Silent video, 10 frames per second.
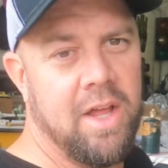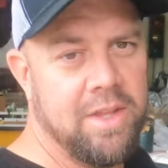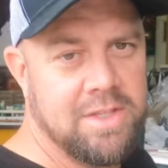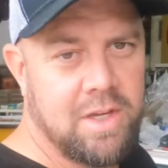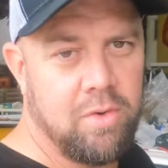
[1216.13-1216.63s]
on
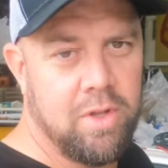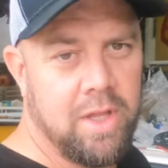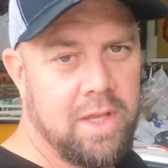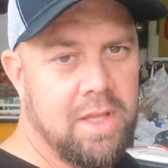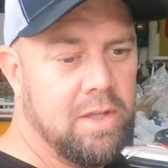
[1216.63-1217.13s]
this
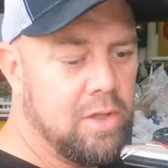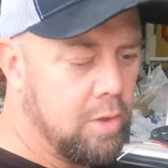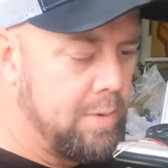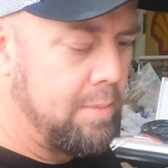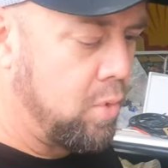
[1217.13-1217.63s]
acrylic, a
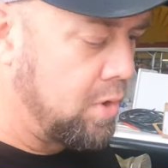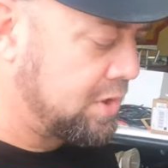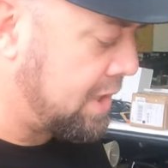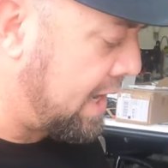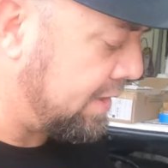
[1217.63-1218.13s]
little bit more
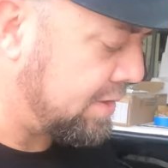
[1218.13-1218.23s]
shining.